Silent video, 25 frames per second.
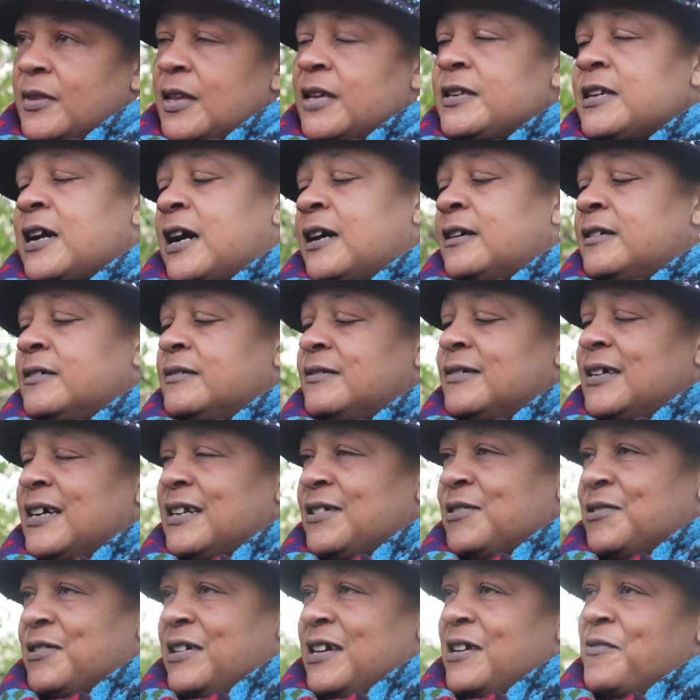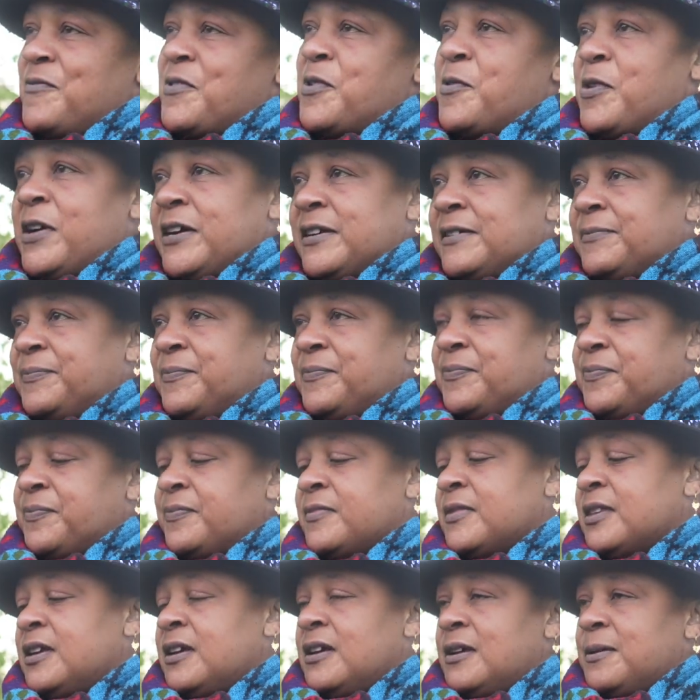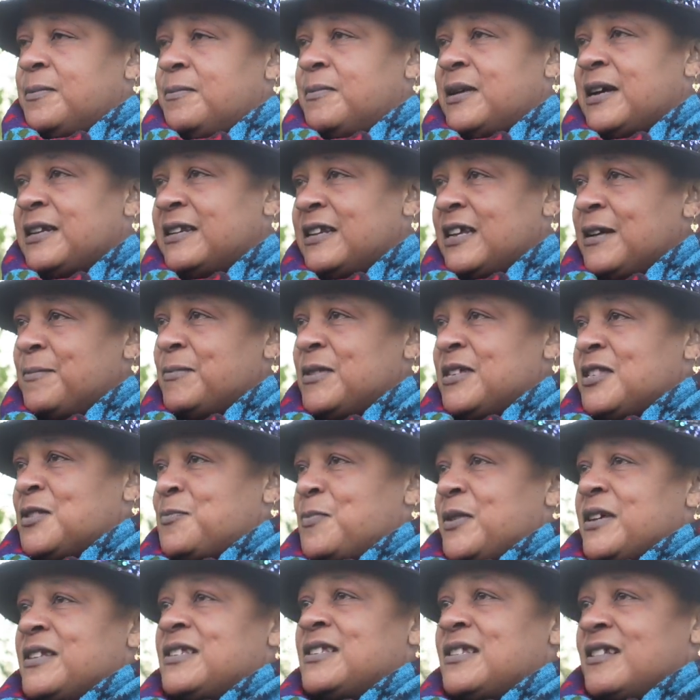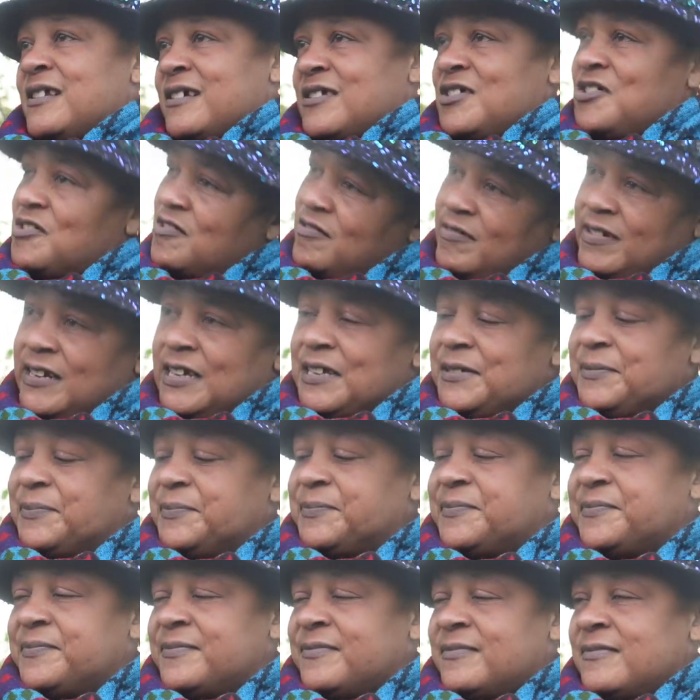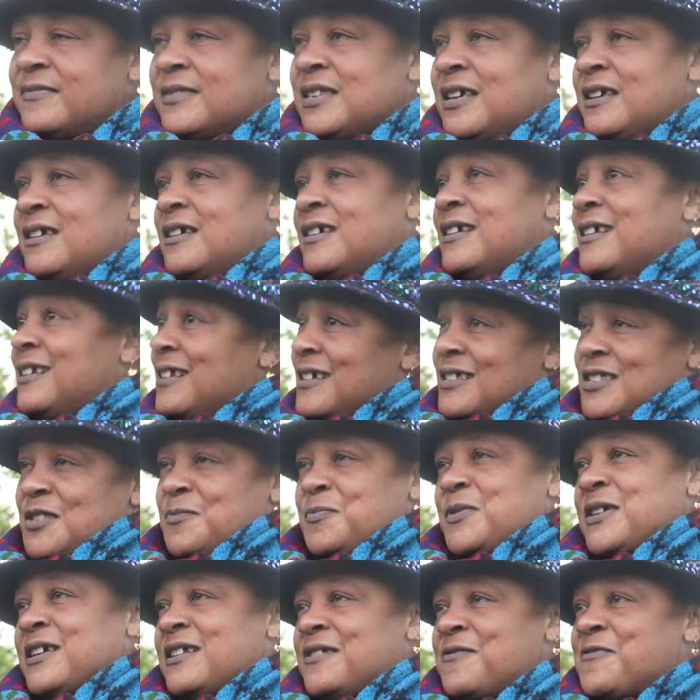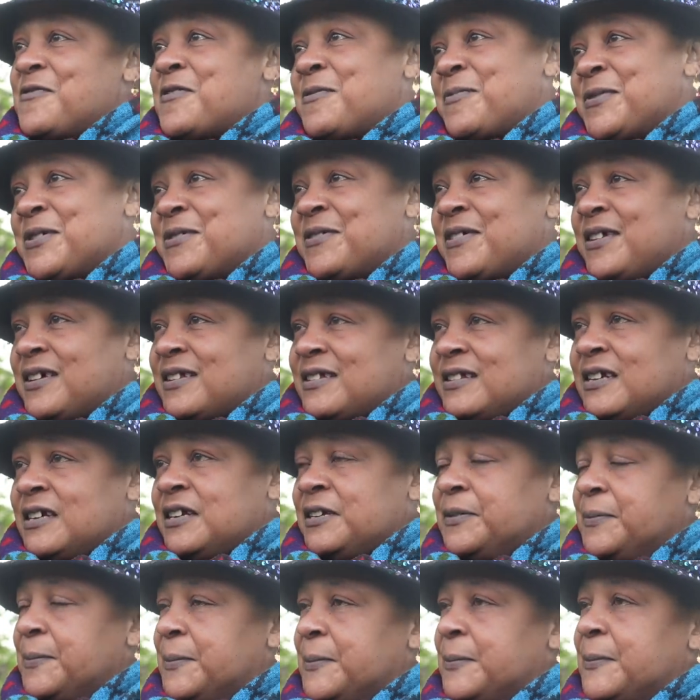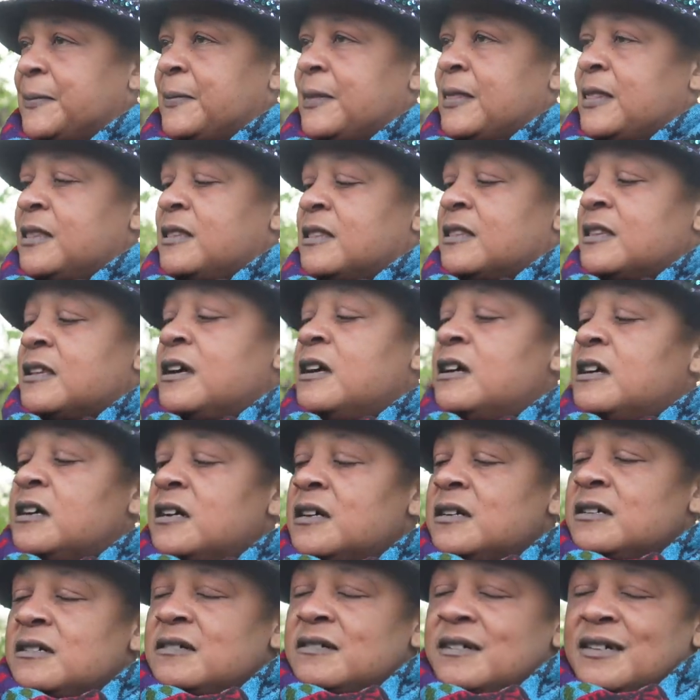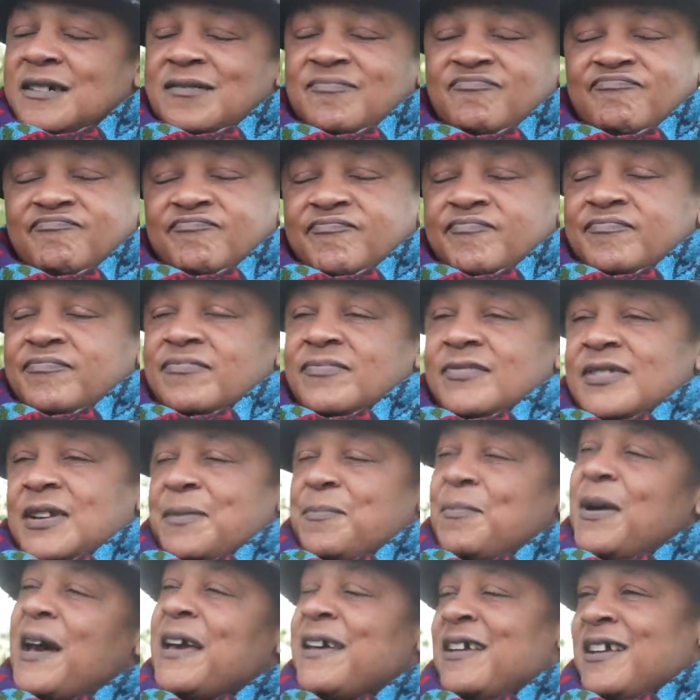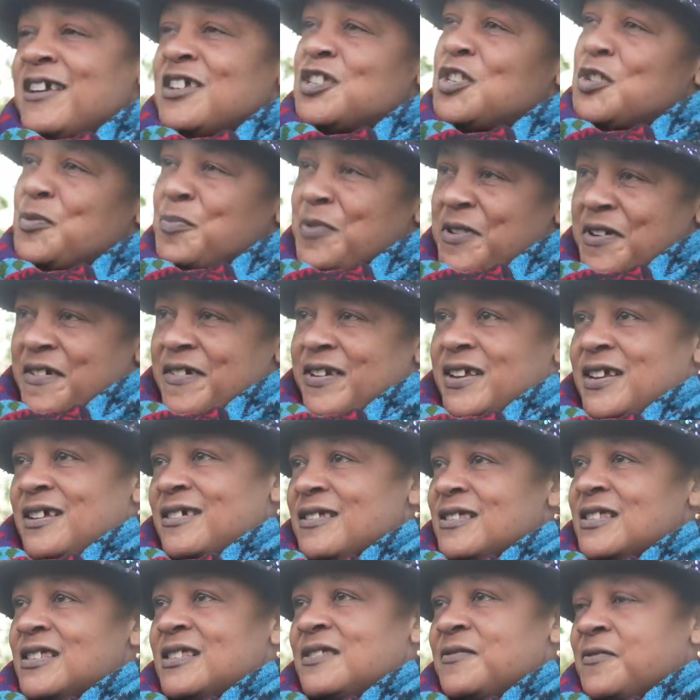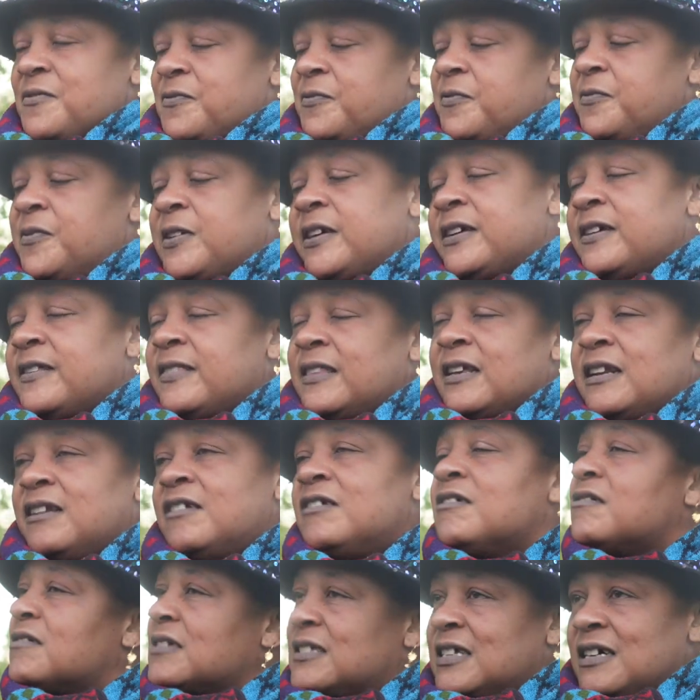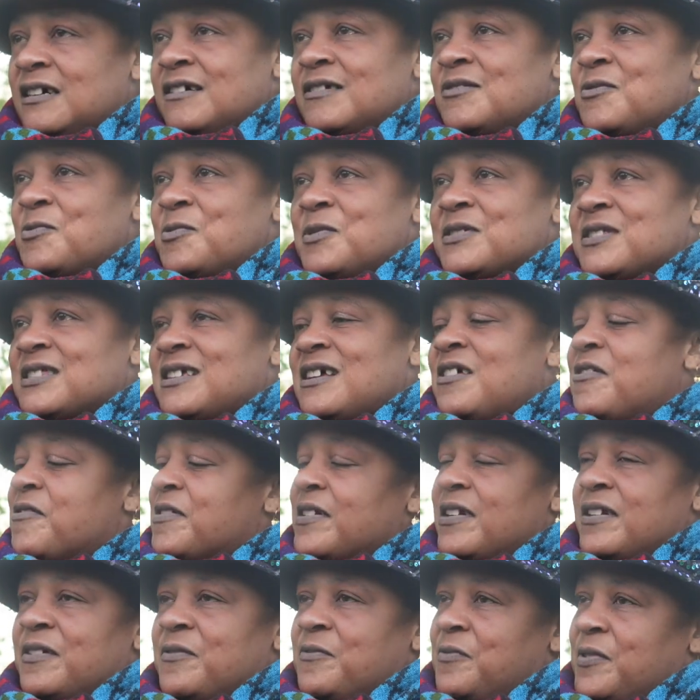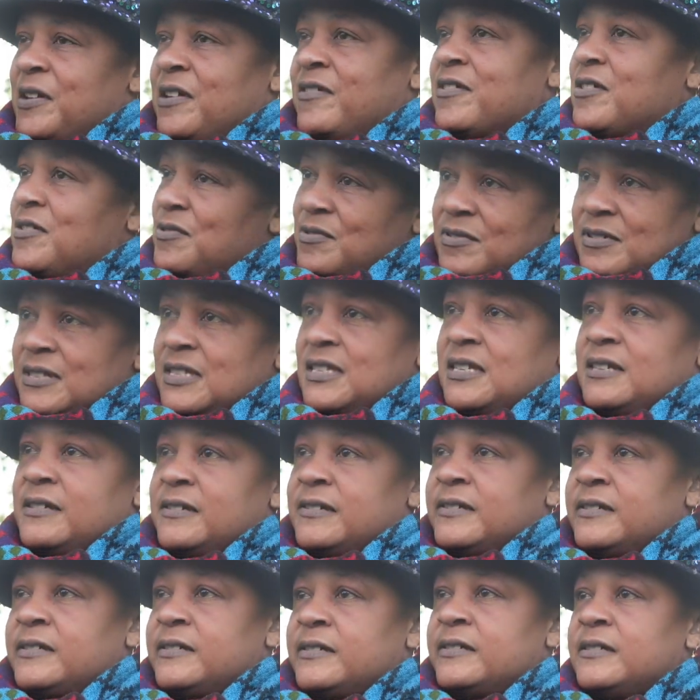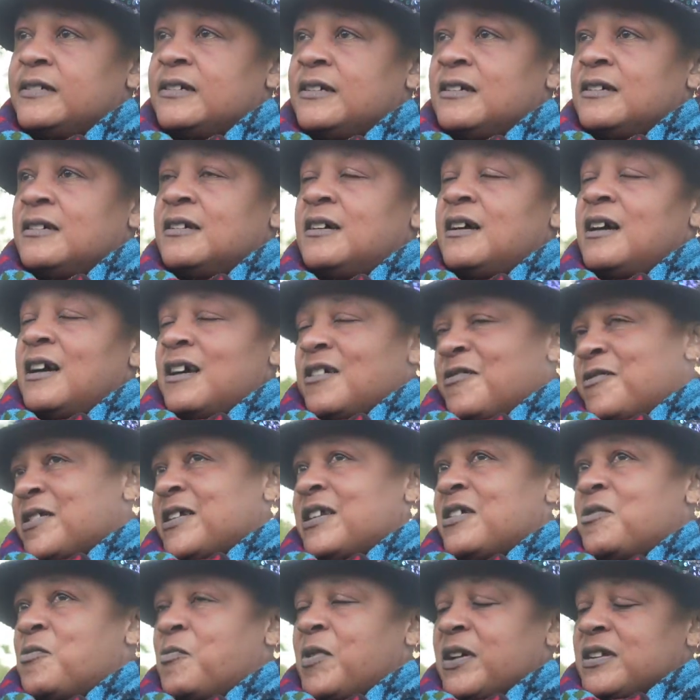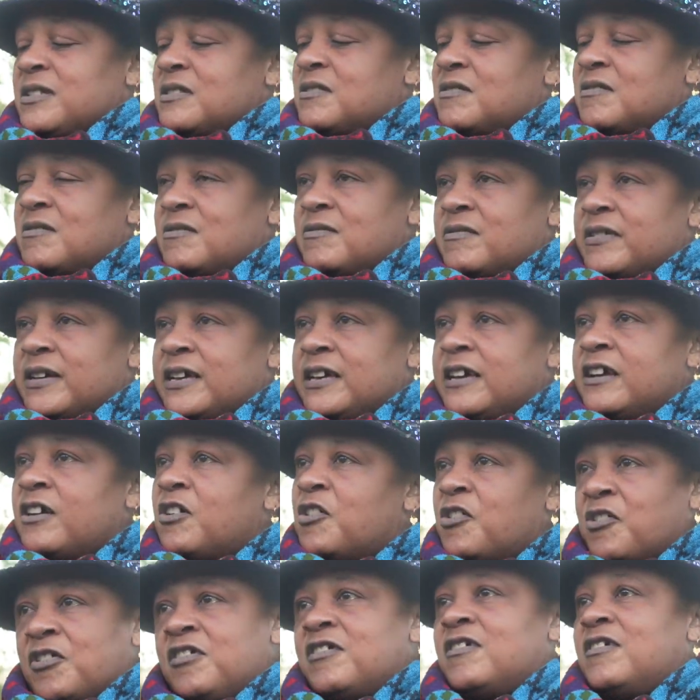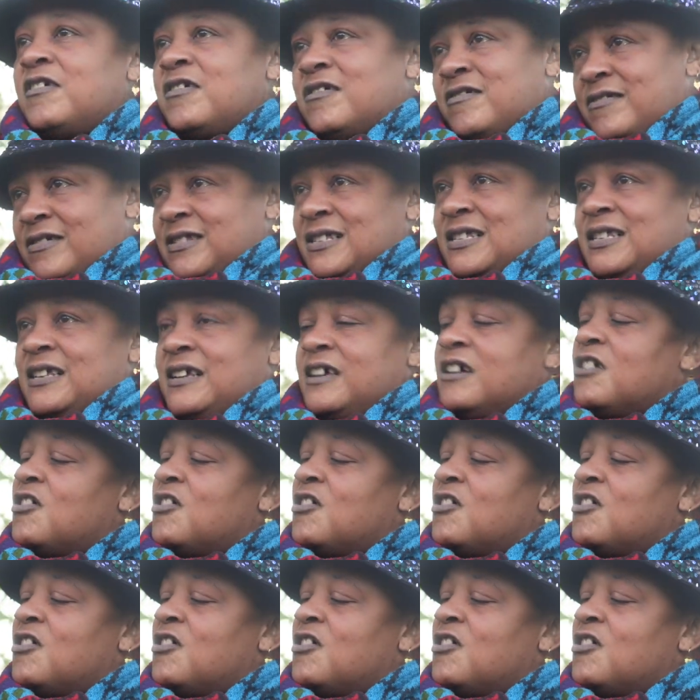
Yeah. Hello, everyone. My name is Betty Nachigude, a lesbian from Uganda. My experience via the lockdown was really very good. I really went through a whole lot.